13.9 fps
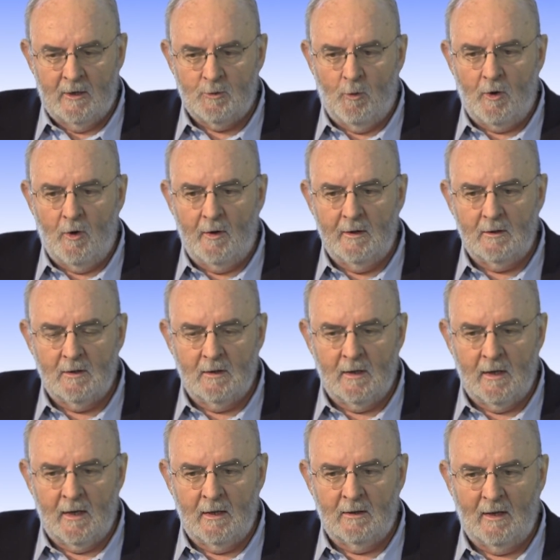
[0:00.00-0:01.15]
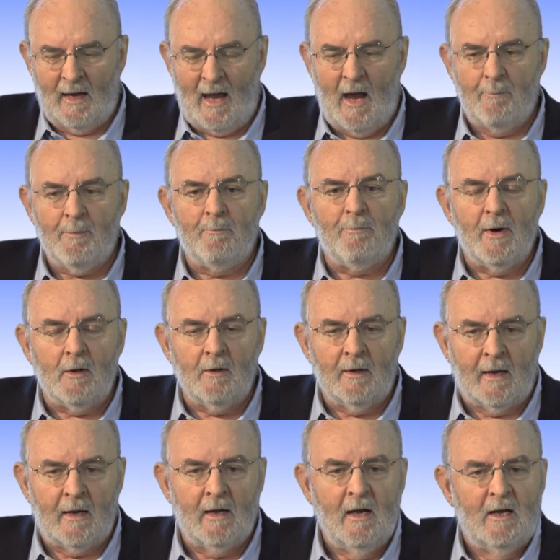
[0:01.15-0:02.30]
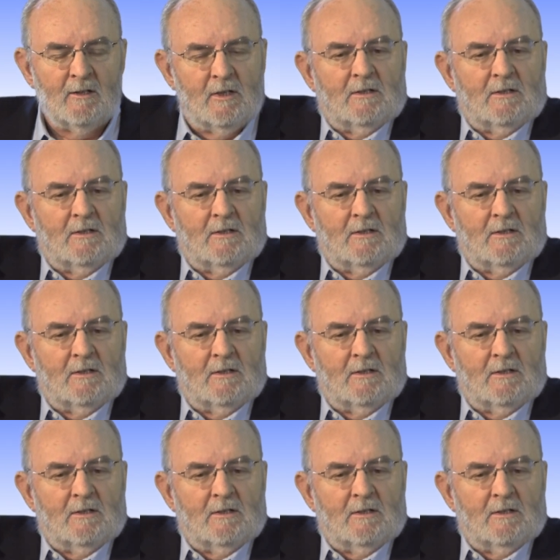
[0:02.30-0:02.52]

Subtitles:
is we're going to need the capability